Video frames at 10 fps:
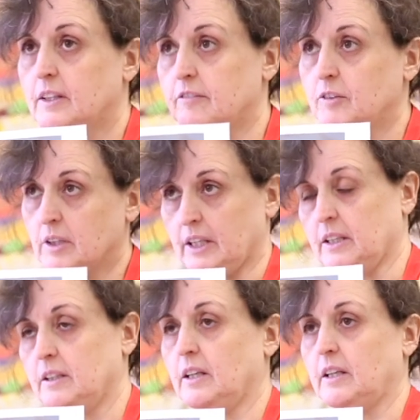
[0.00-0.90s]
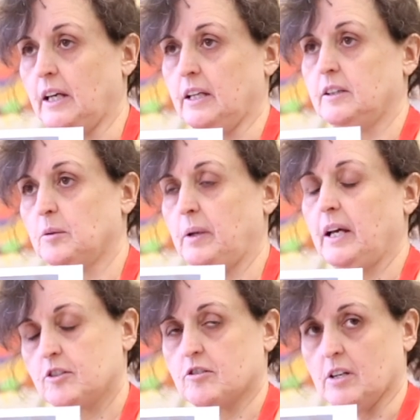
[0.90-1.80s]
if you can, and add the
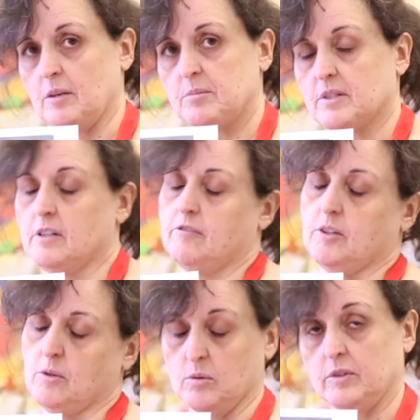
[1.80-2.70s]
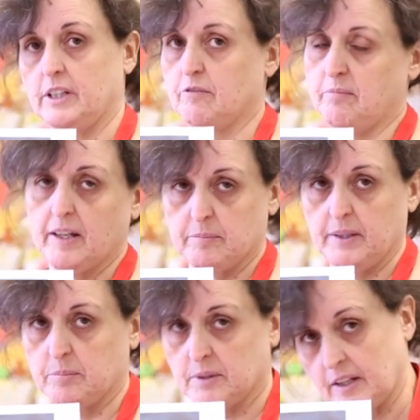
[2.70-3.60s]
black stripes. If you only have black
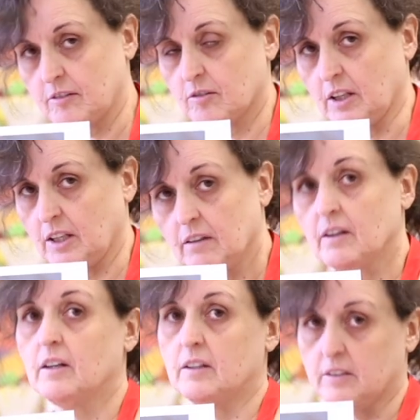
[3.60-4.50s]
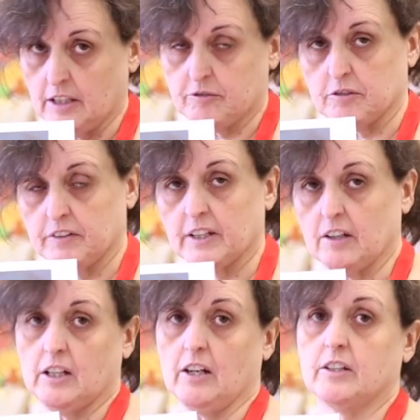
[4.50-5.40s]
paper, that's okay. And you have to figure
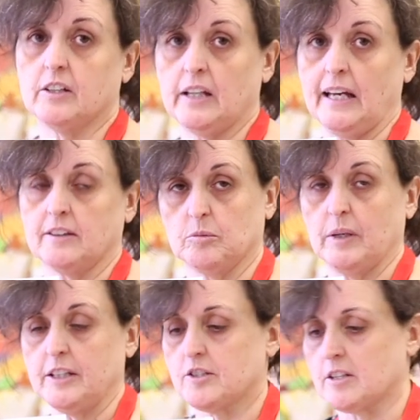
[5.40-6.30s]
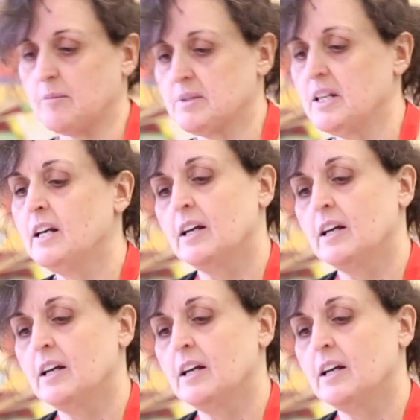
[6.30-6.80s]
out how you're going to add the white stripes.